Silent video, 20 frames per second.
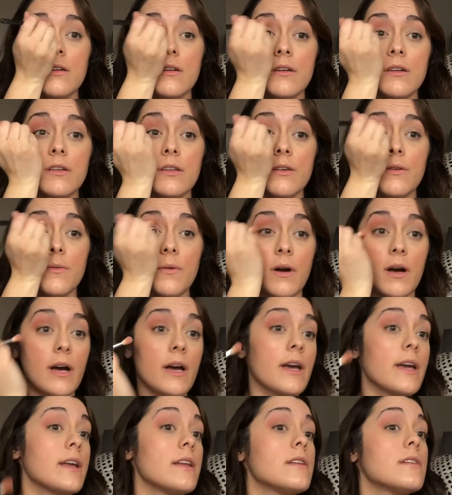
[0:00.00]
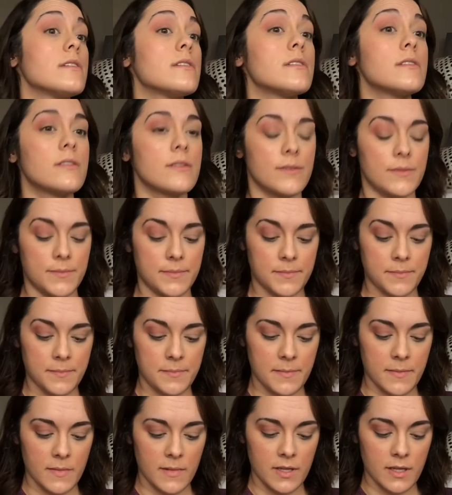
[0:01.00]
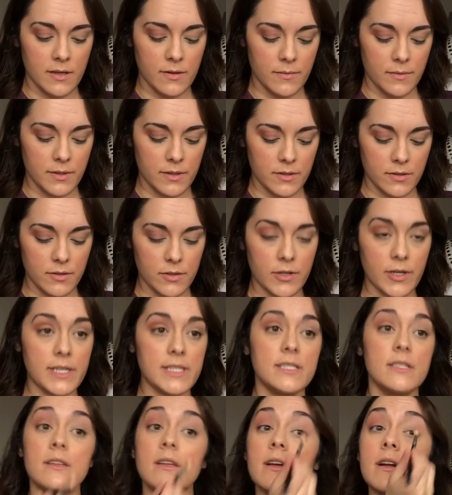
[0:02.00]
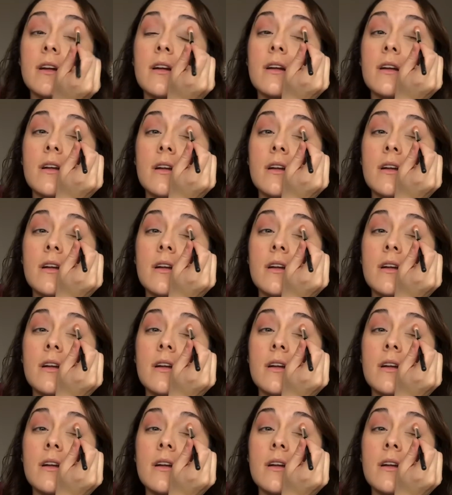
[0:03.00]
really wide. Went a little crazy there.